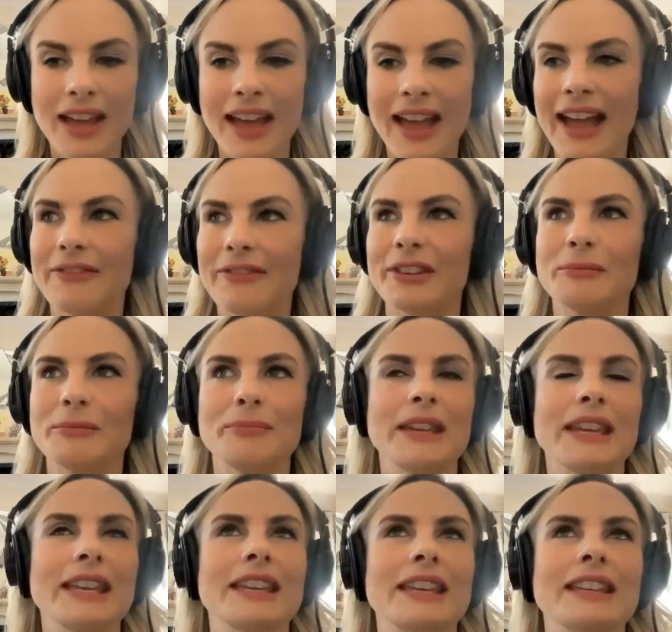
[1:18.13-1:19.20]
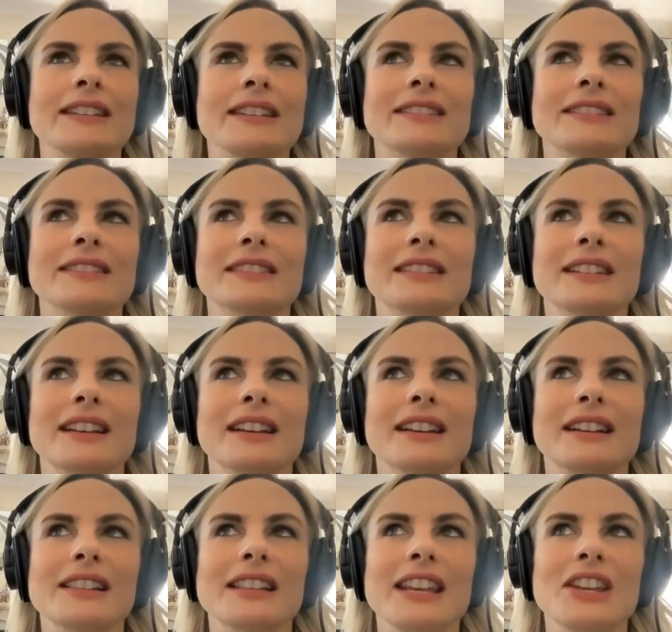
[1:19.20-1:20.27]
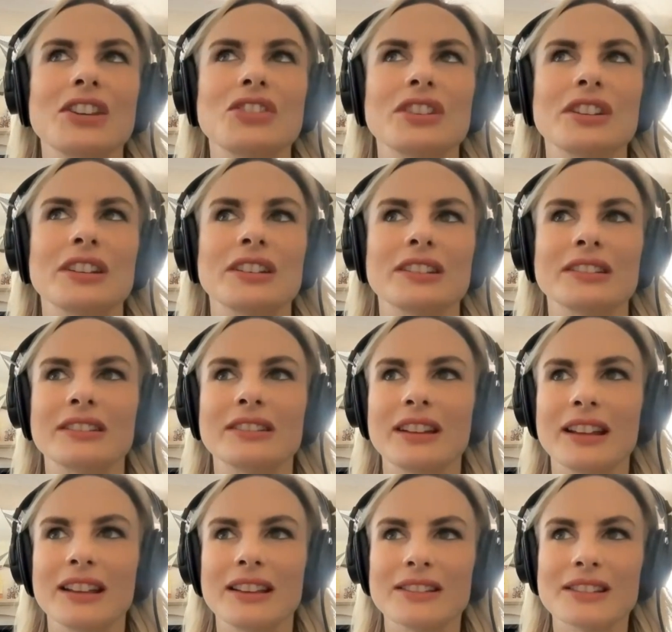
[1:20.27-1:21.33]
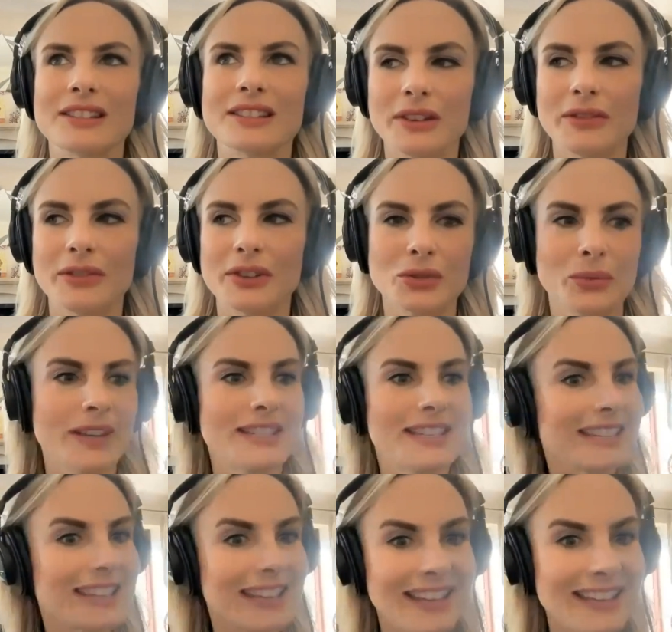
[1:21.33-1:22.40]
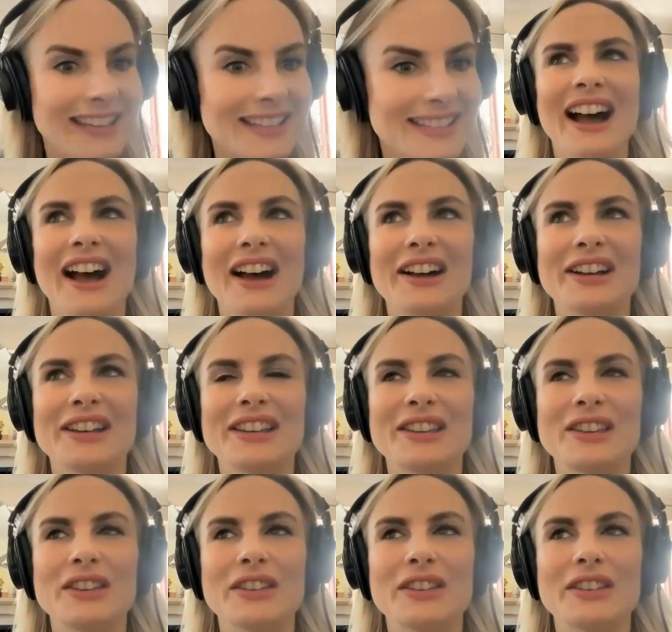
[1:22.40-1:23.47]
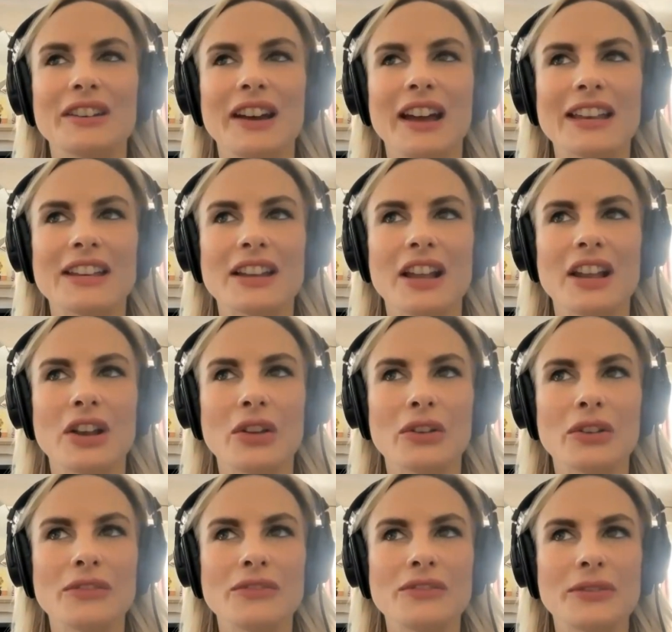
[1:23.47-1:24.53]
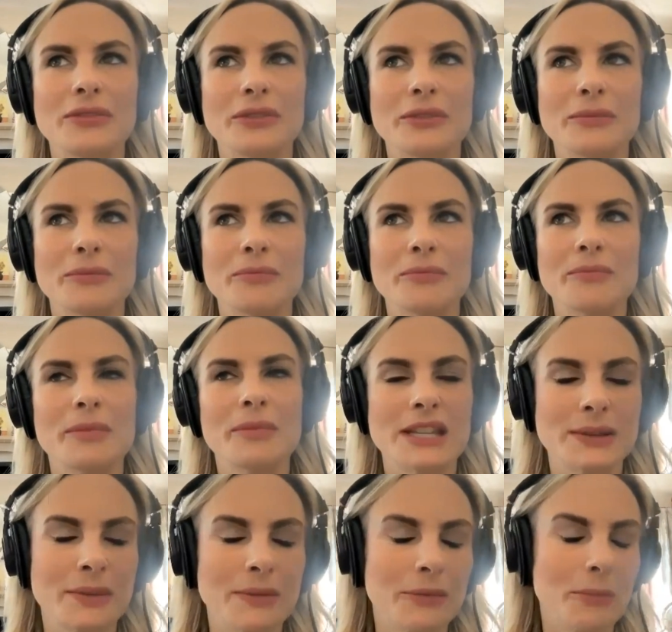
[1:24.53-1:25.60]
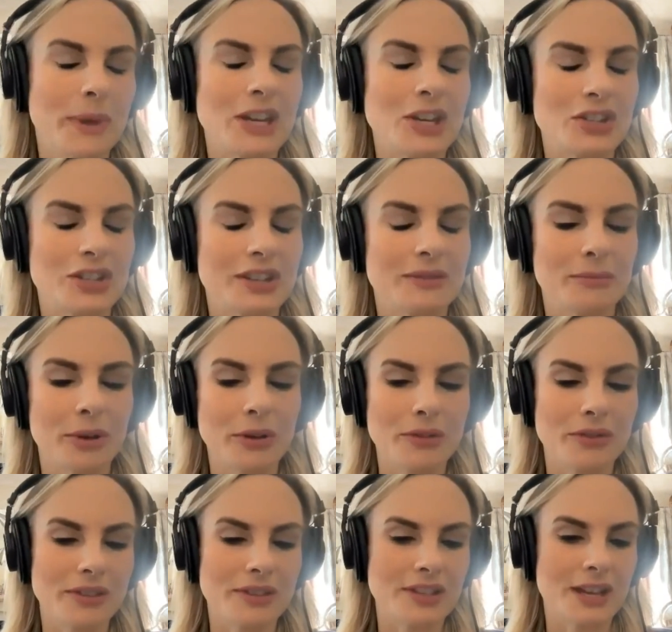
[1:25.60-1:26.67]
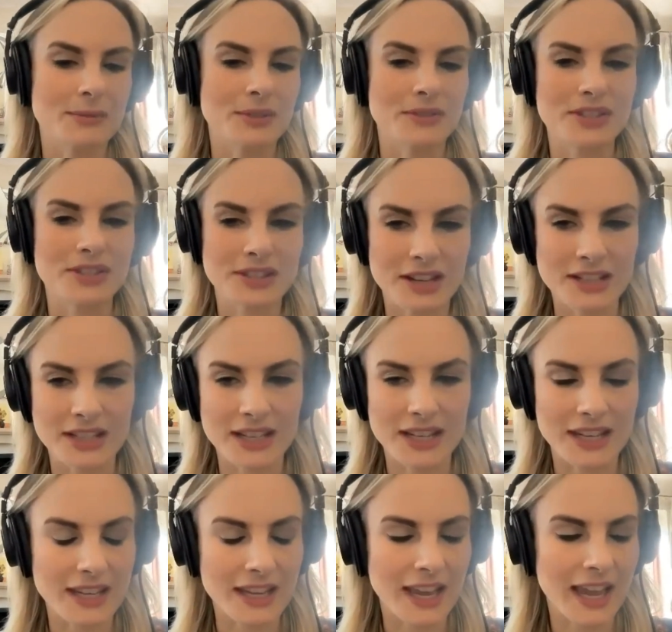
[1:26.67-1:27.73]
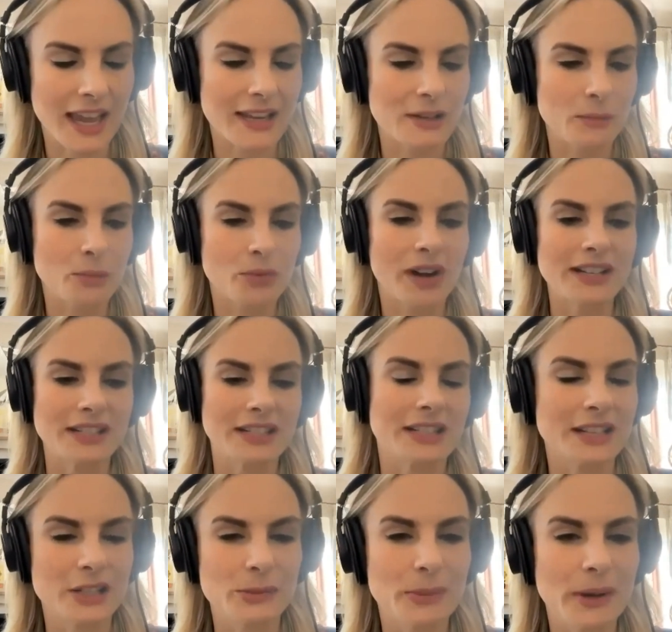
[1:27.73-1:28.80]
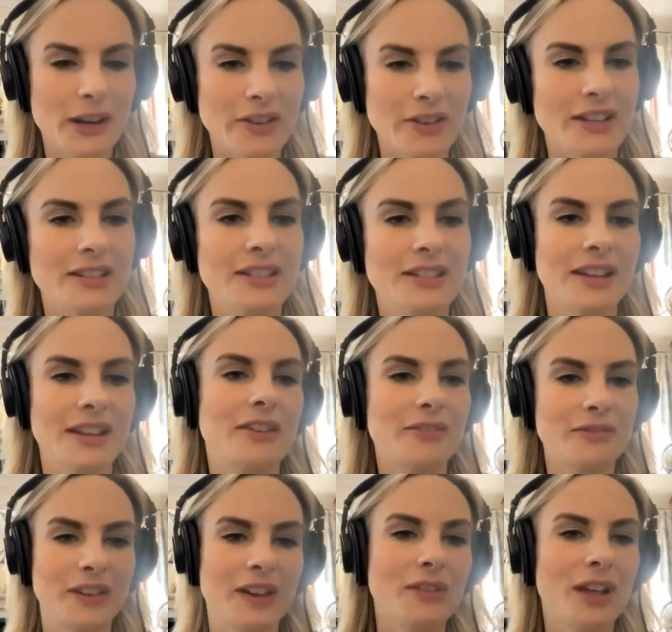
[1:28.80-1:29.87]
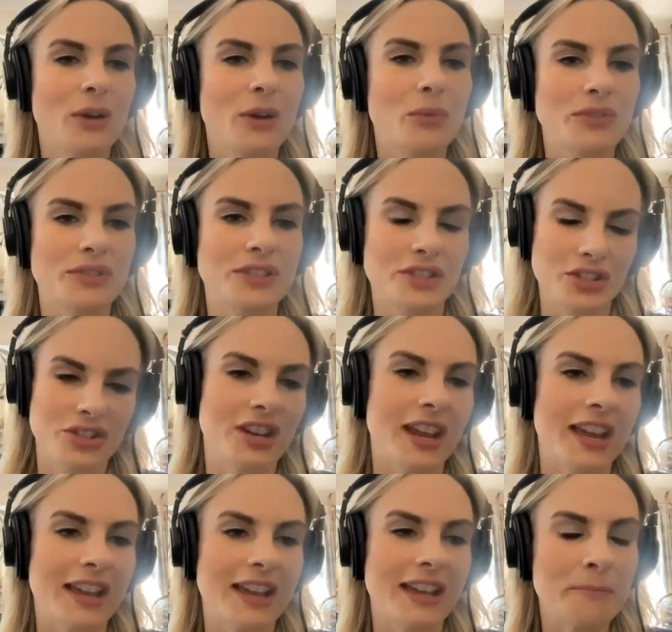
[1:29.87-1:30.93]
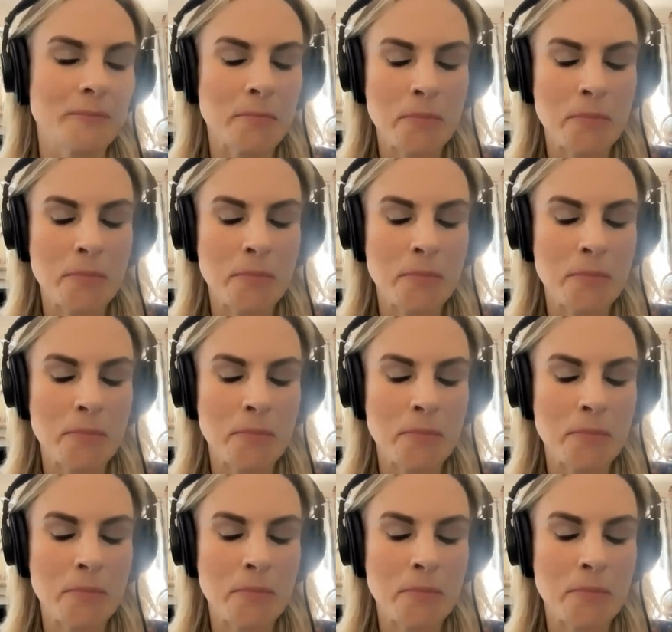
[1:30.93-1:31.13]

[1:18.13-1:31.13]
Having been a clinician and for 20 years, I had a lot of different bits of information, both in terms of study and practical experience that I felt I wanted to share.